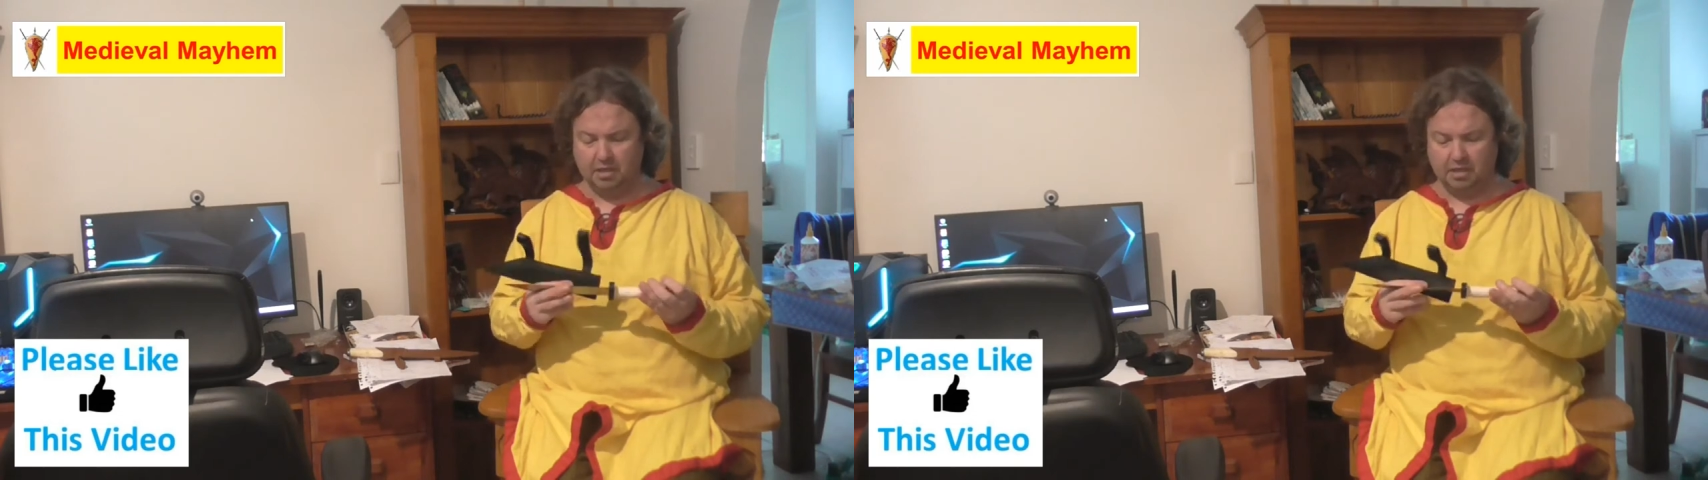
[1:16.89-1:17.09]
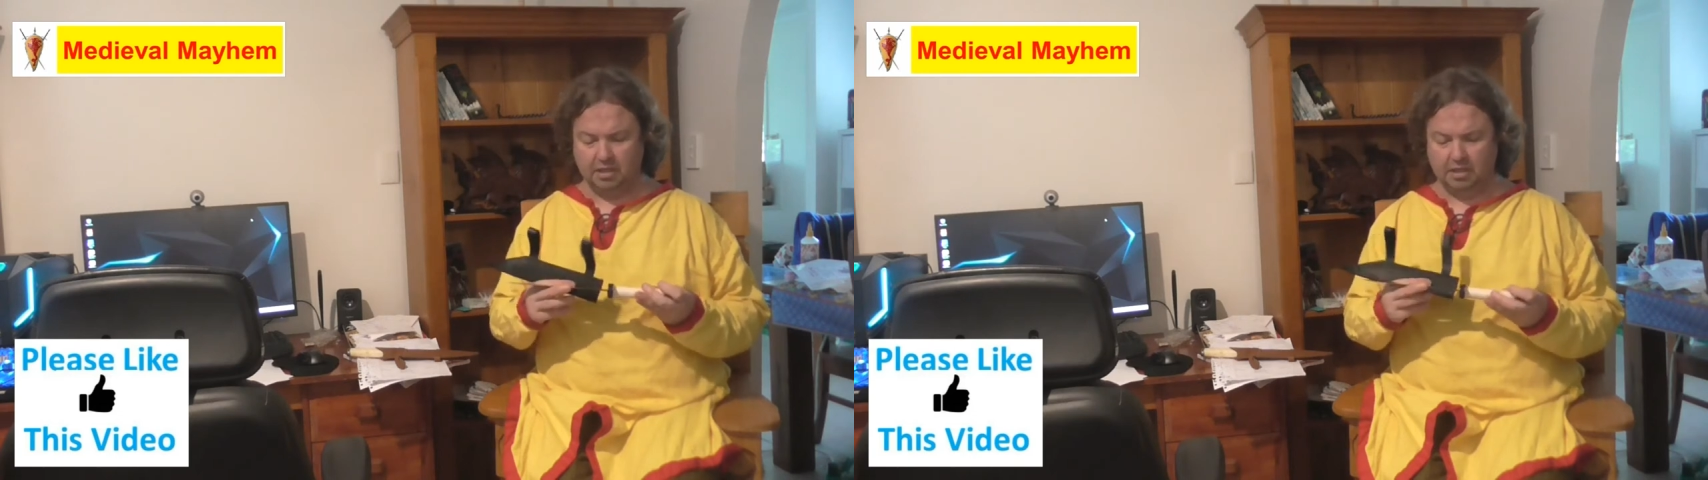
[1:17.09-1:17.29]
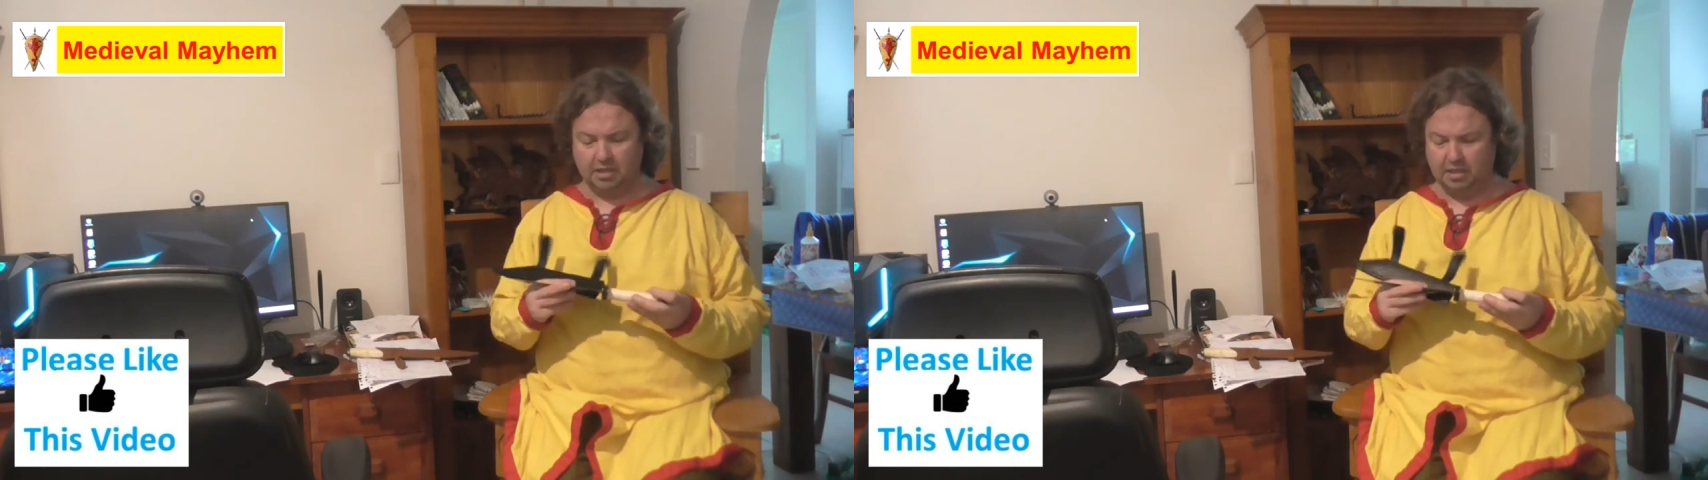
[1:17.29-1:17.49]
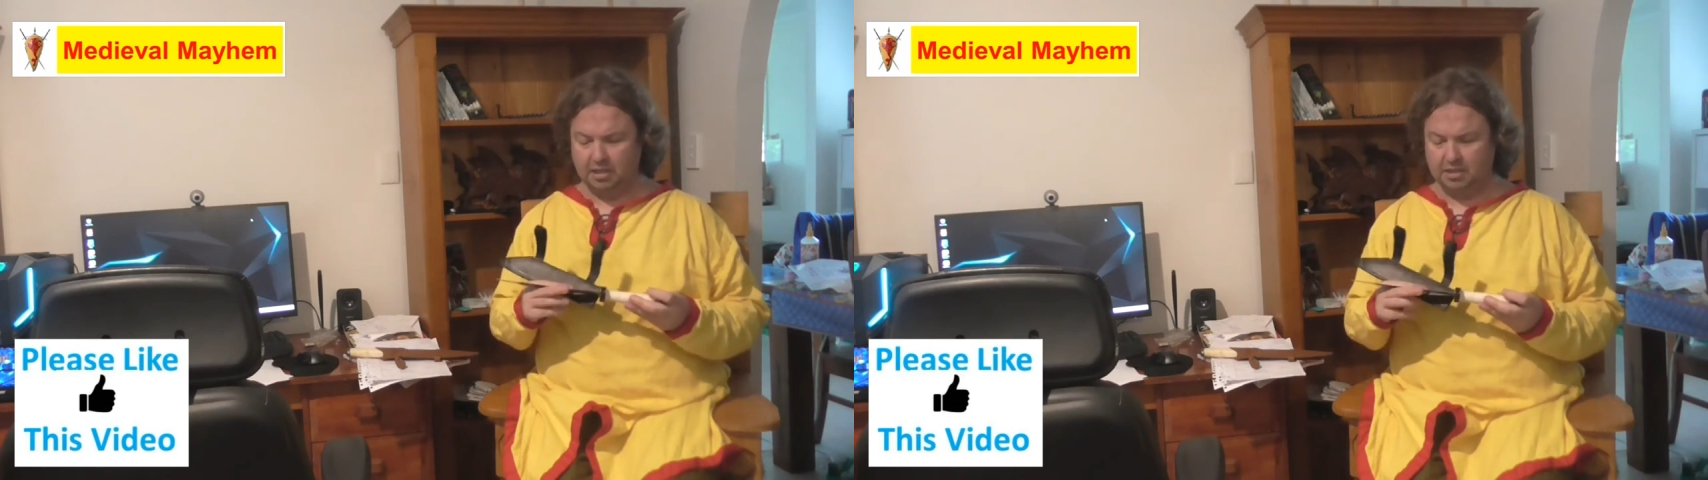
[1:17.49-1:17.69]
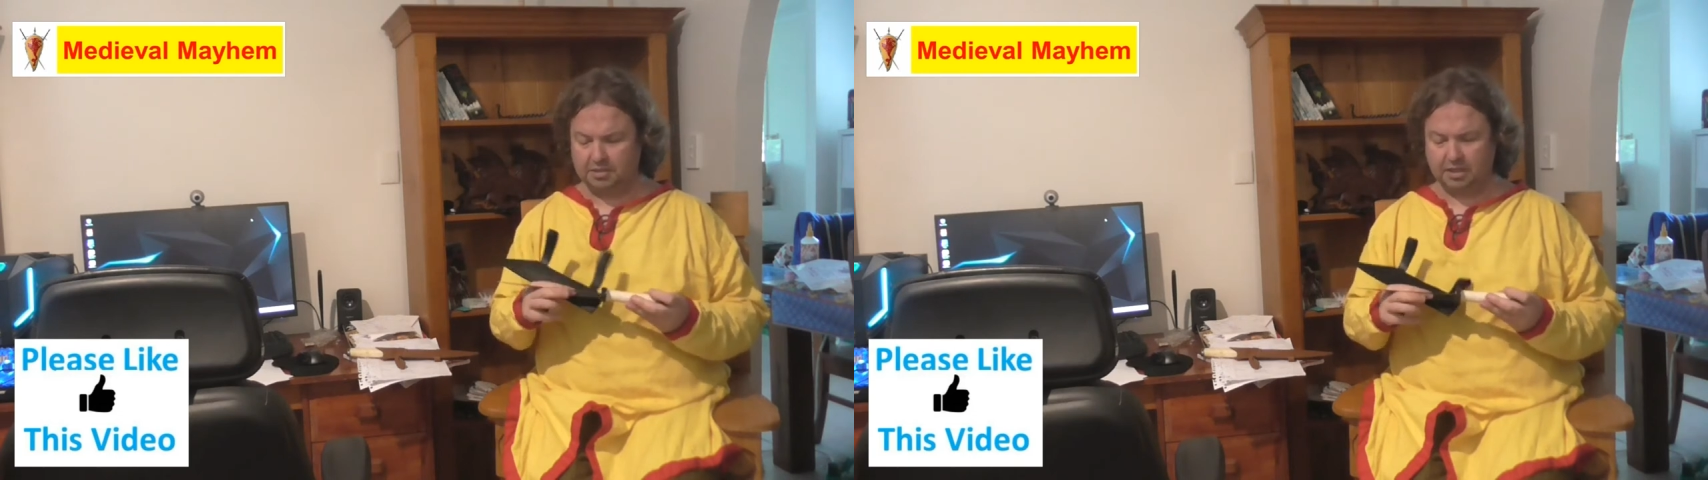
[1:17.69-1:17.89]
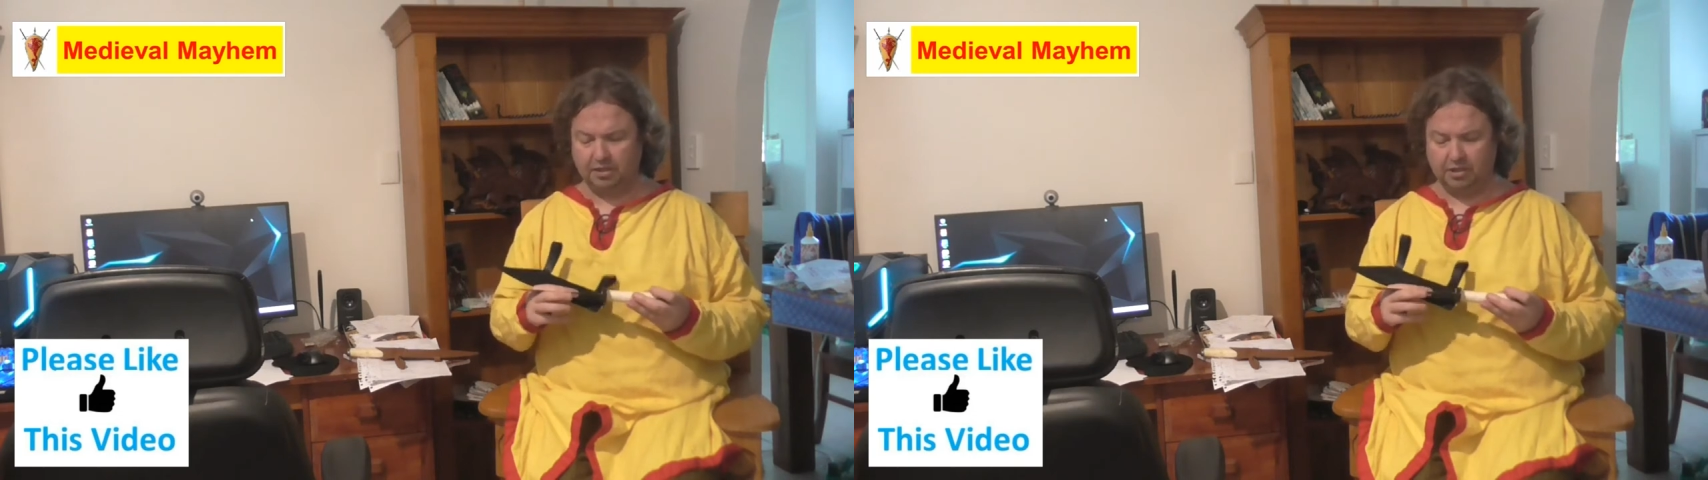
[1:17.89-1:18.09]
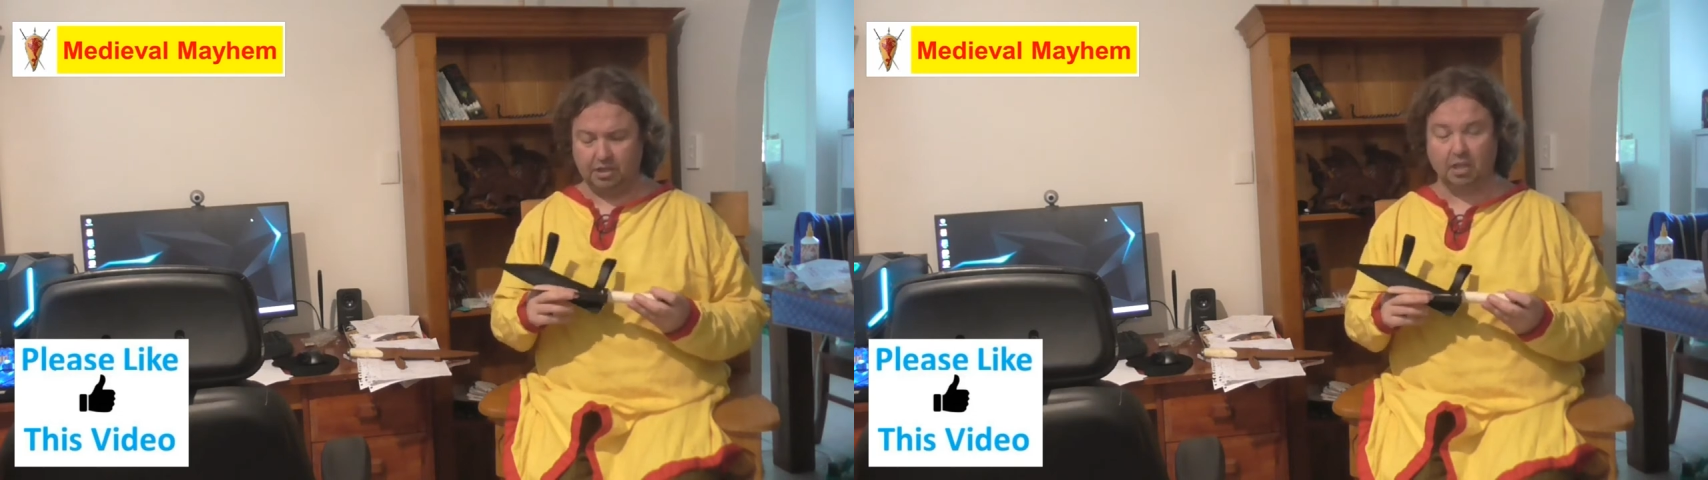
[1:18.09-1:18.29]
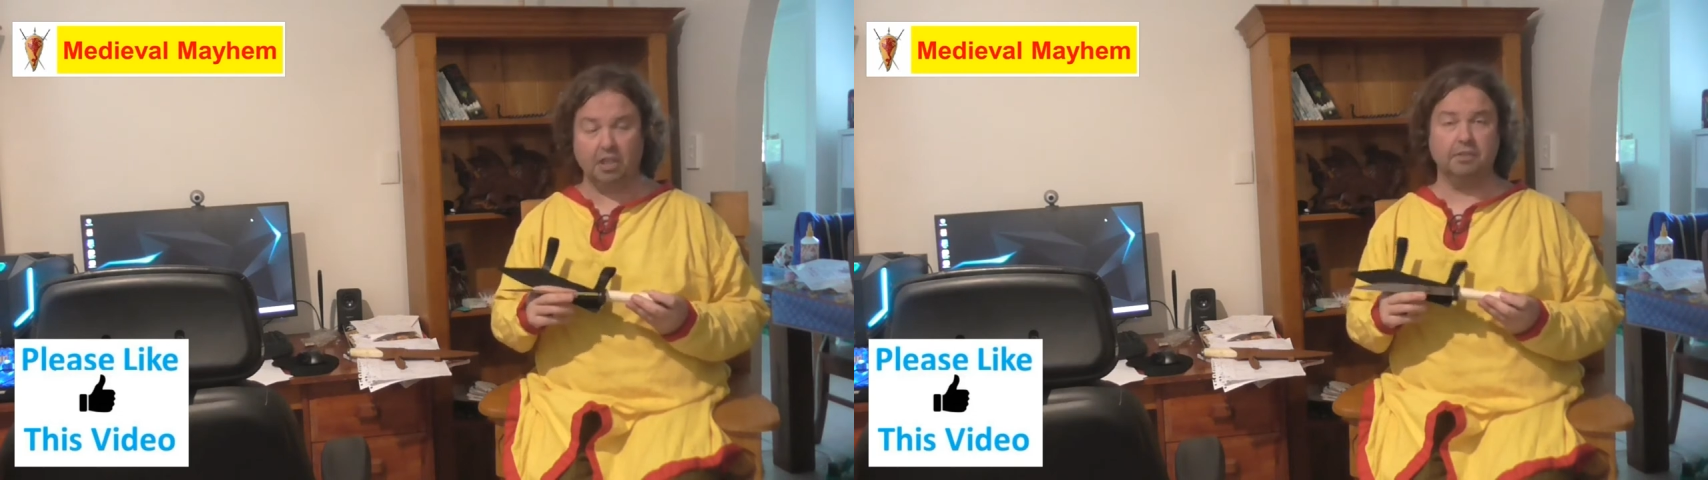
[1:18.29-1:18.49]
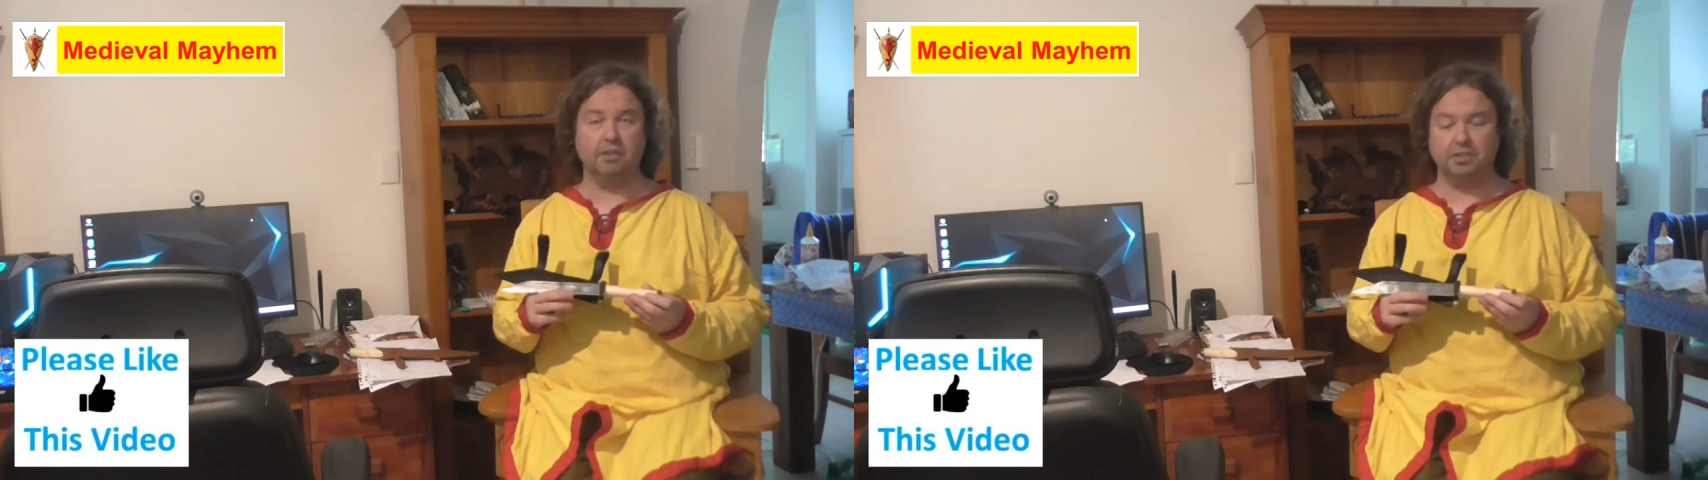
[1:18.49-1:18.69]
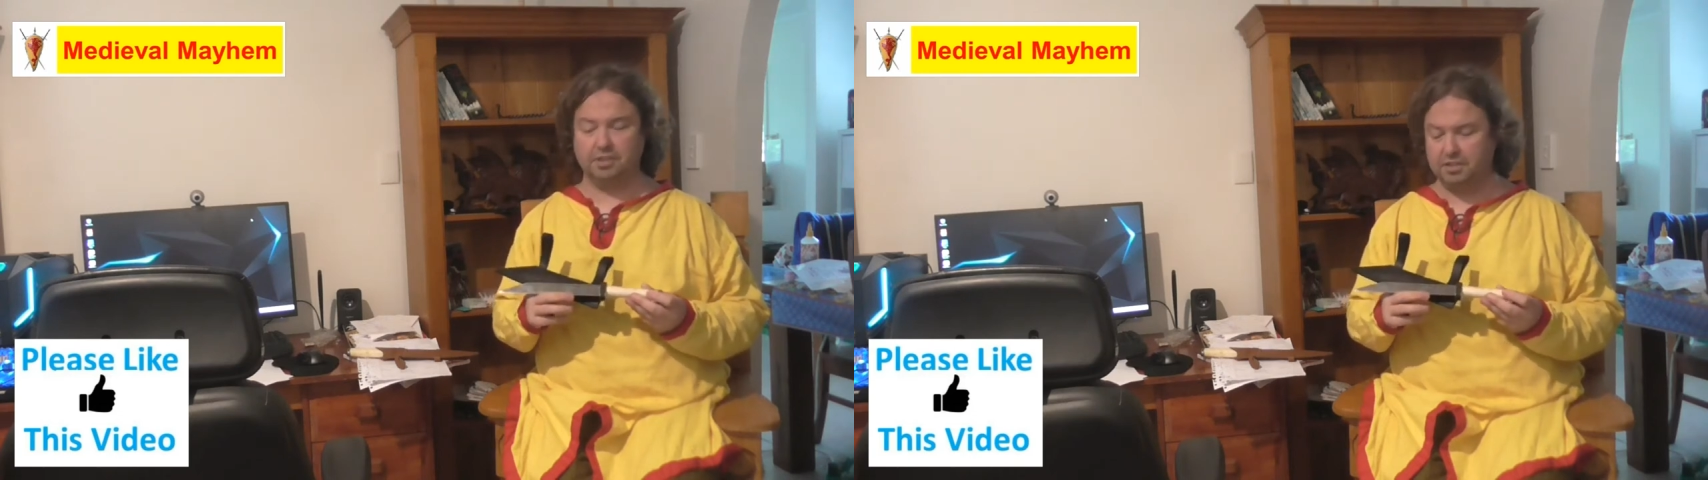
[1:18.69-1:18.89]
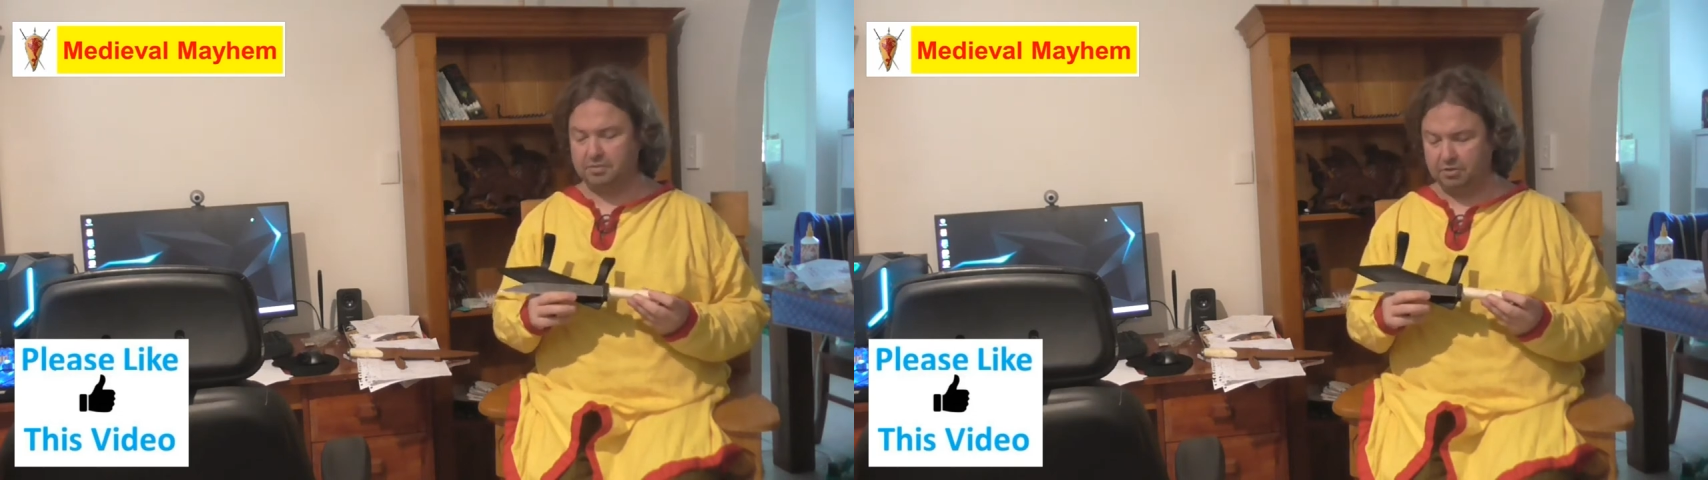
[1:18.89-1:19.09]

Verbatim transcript: uh, certainly the earlier versions